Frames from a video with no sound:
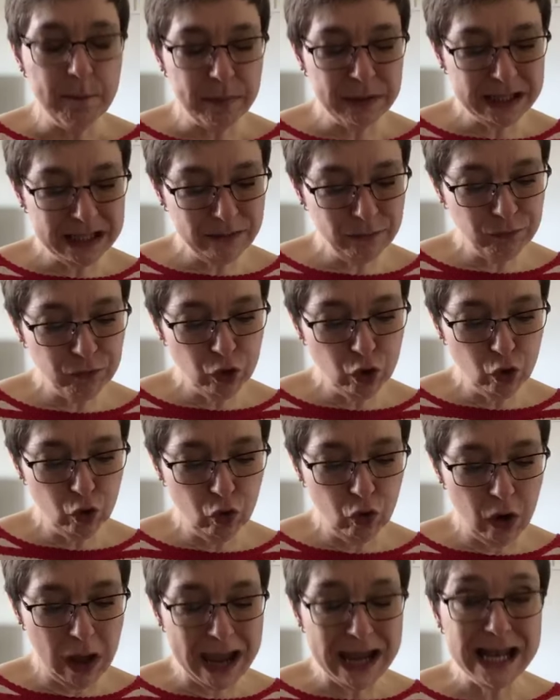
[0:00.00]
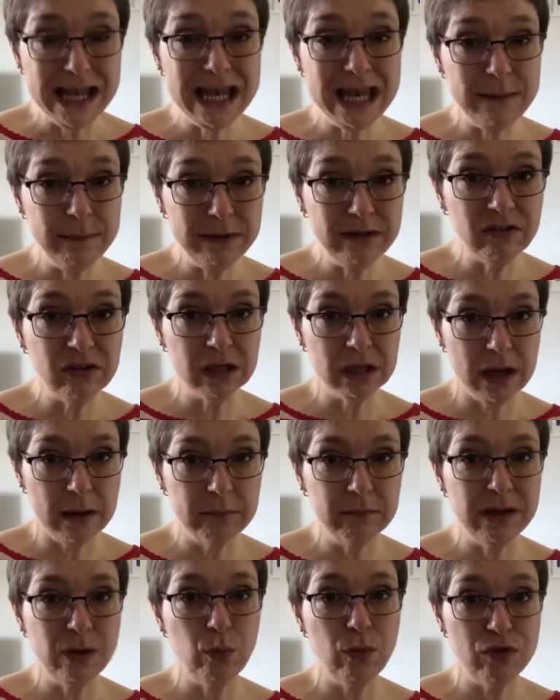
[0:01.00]
but if you're a limited
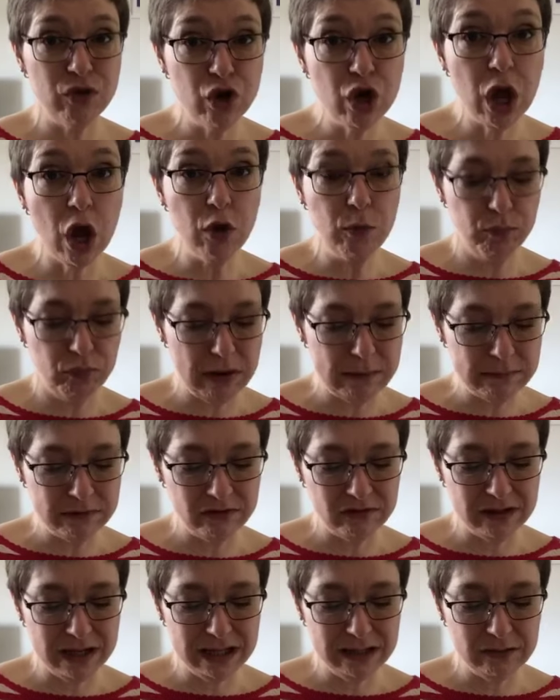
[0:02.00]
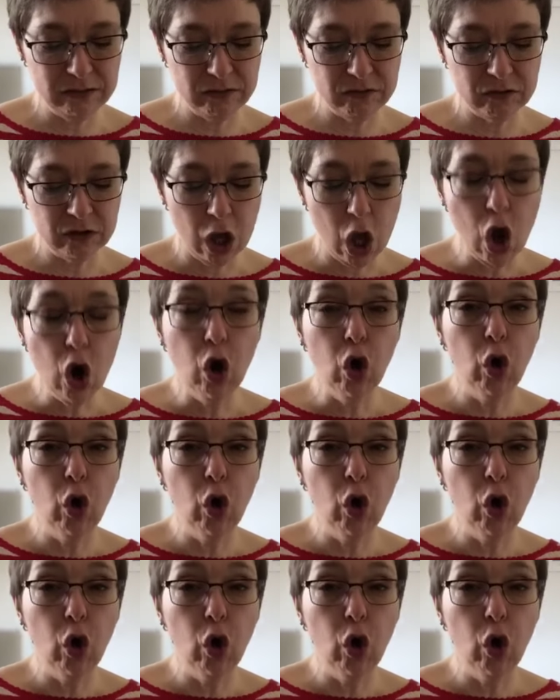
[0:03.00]
company with no premises,